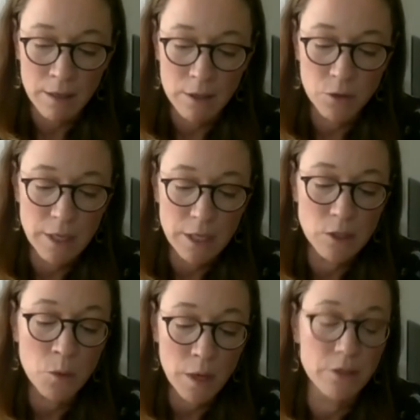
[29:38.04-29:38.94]
the truth
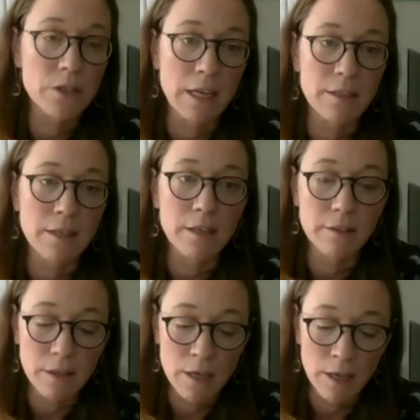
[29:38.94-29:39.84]
as you understand
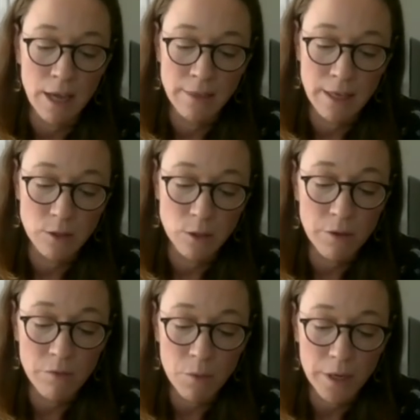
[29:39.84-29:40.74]
it. And then to
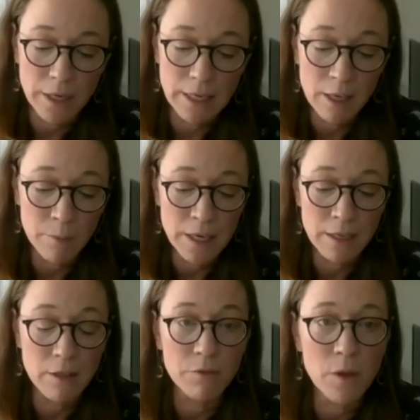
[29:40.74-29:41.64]
avoid
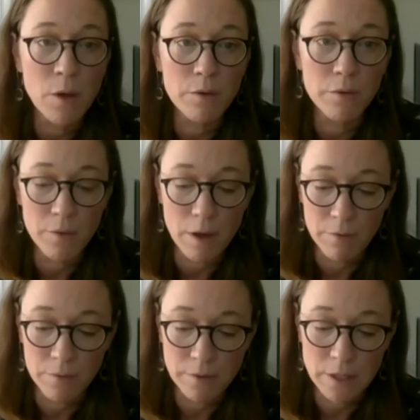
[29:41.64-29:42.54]
inhibiting the flow
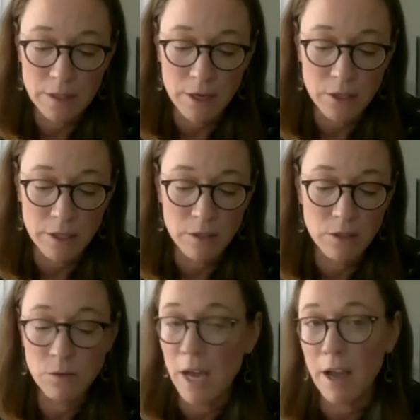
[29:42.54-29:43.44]
of discussion,
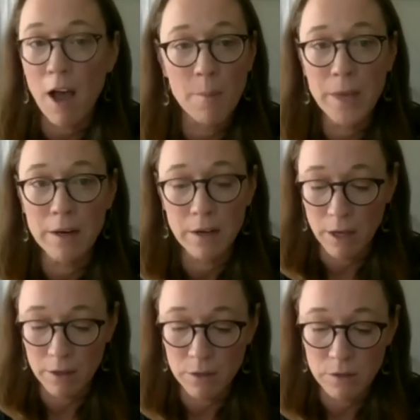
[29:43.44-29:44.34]
do not comment
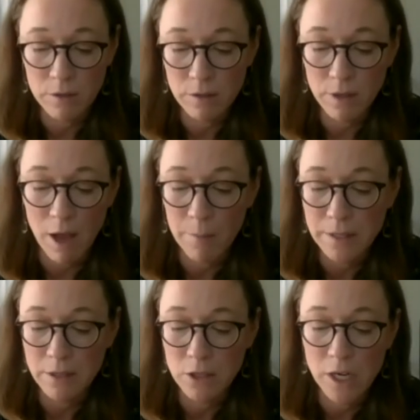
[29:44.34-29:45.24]
on others'
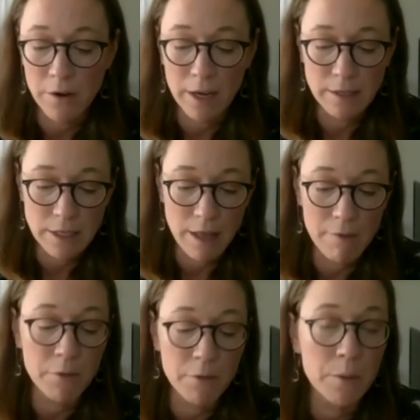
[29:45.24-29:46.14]
comments and sharing until
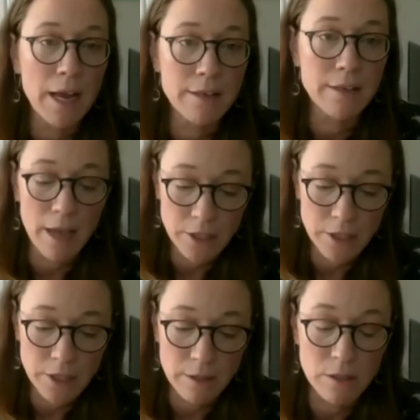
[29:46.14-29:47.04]
everyone has had
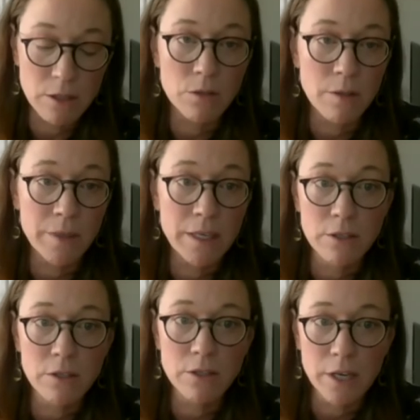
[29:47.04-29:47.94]
a chance to do some
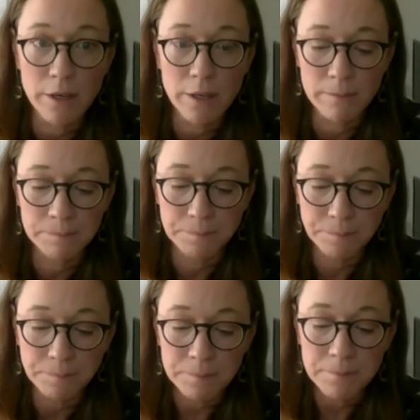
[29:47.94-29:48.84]
initial sharing.
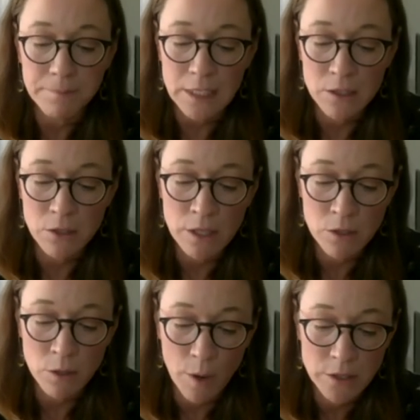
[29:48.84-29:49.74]
So these
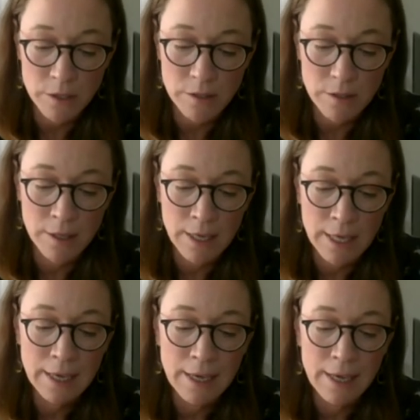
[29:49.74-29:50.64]
are the questions.
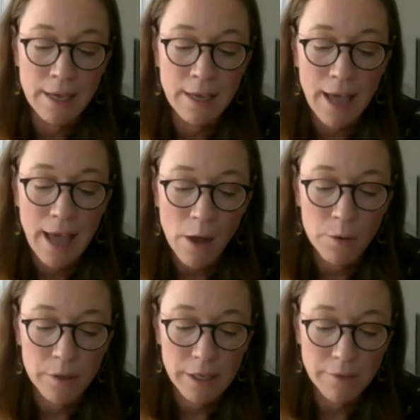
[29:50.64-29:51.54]

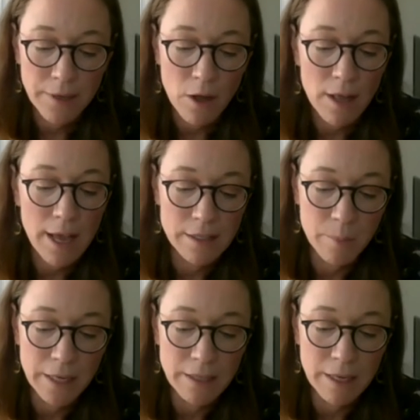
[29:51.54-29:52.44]
How, if at all, has
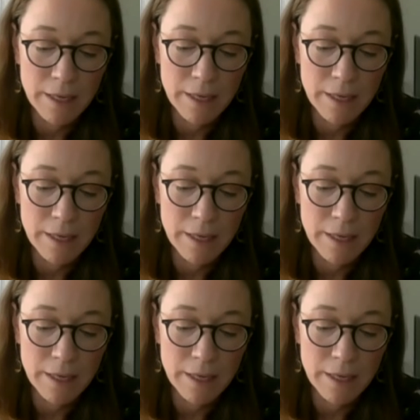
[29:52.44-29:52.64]
the